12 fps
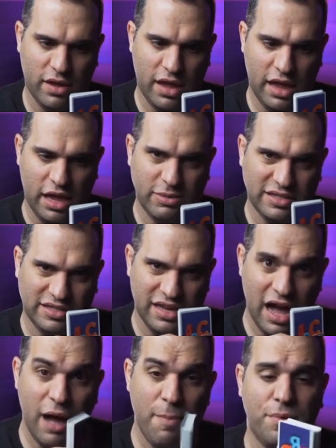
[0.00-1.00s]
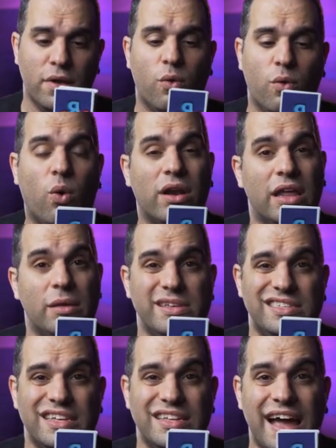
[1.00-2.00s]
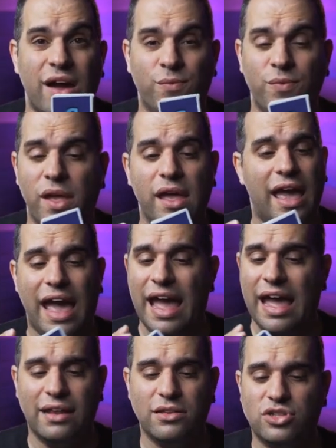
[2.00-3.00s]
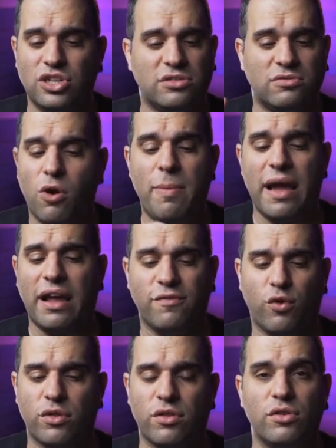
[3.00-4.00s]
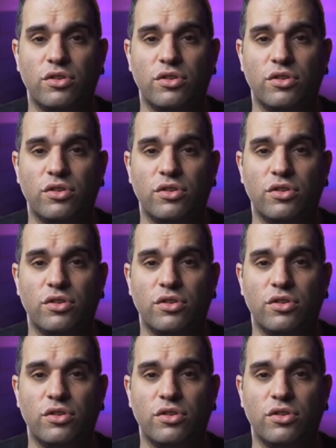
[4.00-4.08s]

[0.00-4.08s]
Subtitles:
ABC up, one ABC down, and just go back and forth.